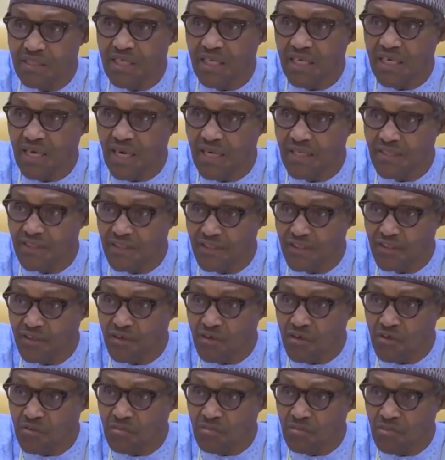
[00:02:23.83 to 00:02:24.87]
to see the
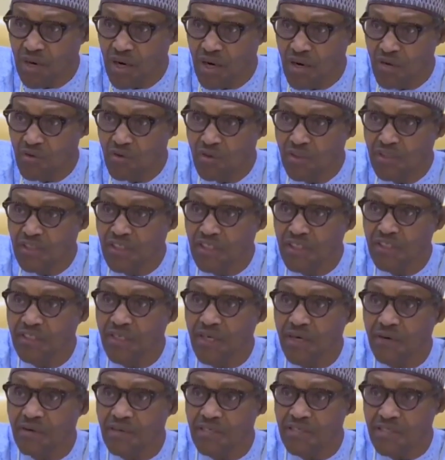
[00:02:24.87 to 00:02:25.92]
carnage of how we
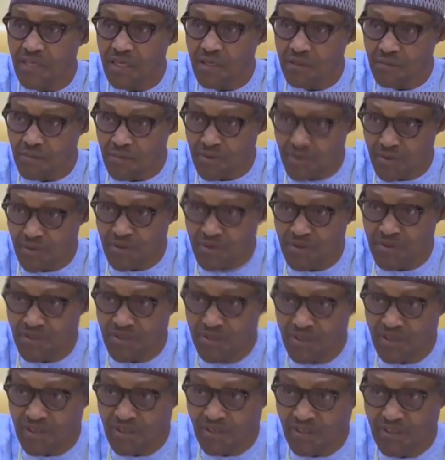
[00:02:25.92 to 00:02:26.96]
kill
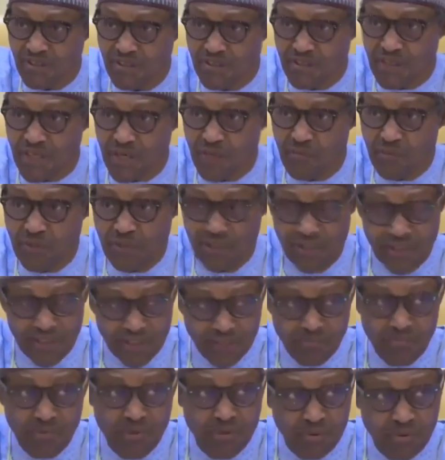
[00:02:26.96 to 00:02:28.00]
ourselves, at least a
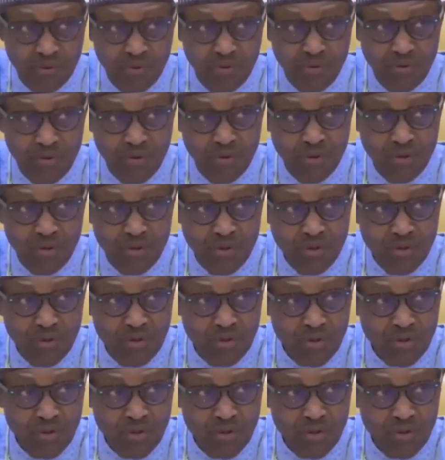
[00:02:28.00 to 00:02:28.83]
million people,